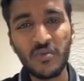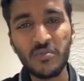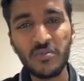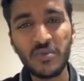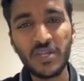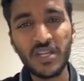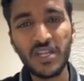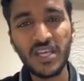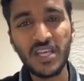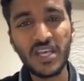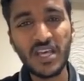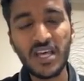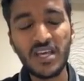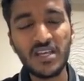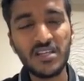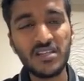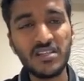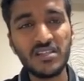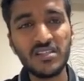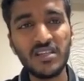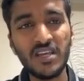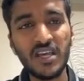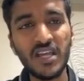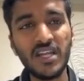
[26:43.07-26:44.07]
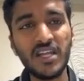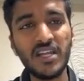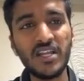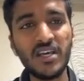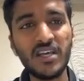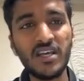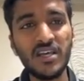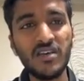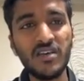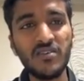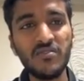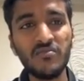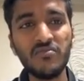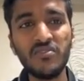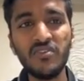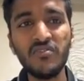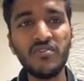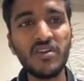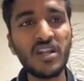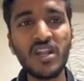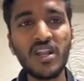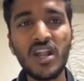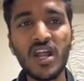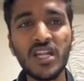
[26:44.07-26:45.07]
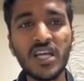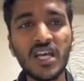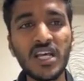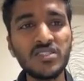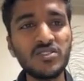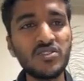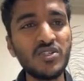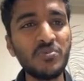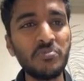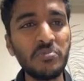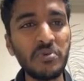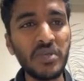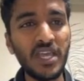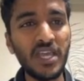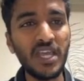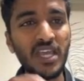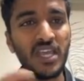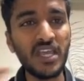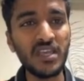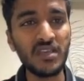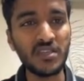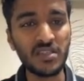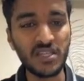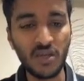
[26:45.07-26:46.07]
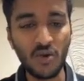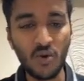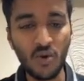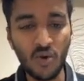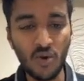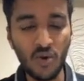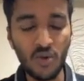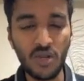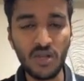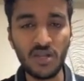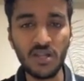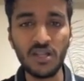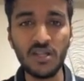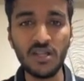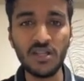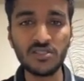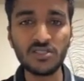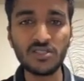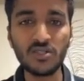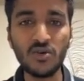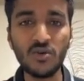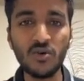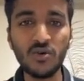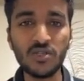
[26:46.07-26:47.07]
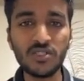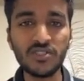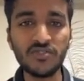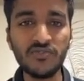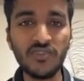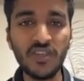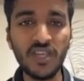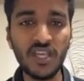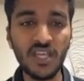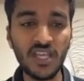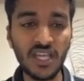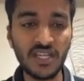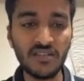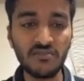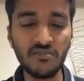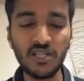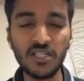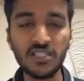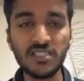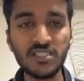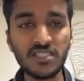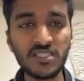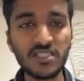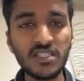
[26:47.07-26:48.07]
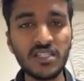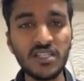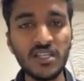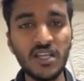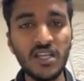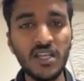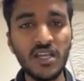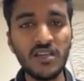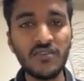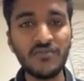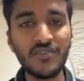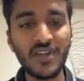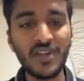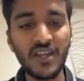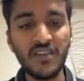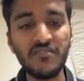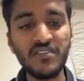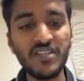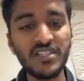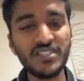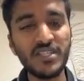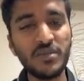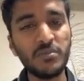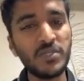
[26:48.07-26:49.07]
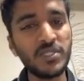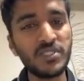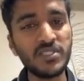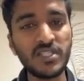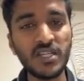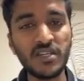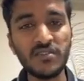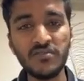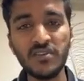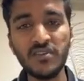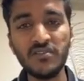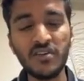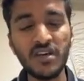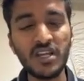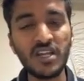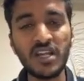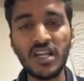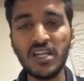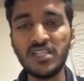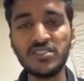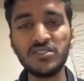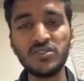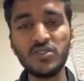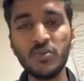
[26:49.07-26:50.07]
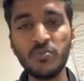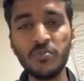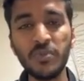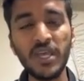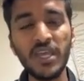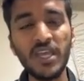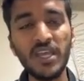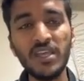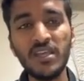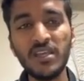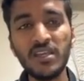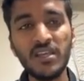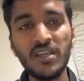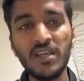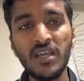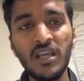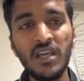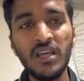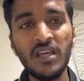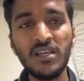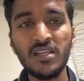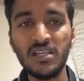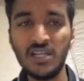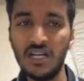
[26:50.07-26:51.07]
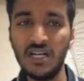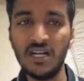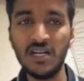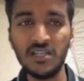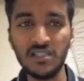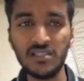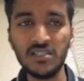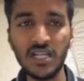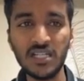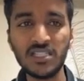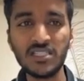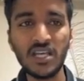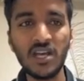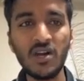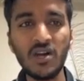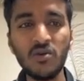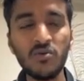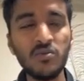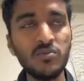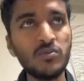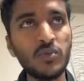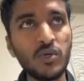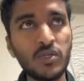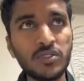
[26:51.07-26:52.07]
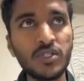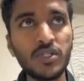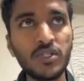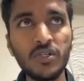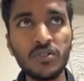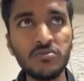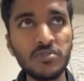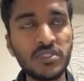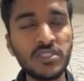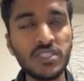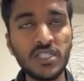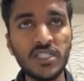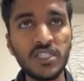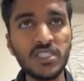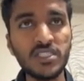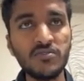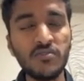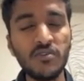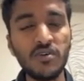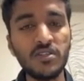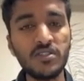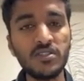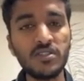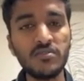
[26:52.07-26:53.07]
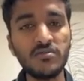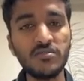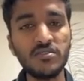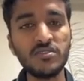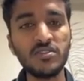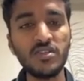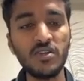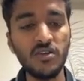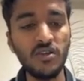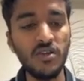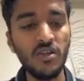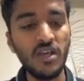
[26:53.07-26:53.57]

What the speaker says: from India, and we were not asked to pay the whole course fee at once. For every semester, we were asked to pay. That's how most universities work. So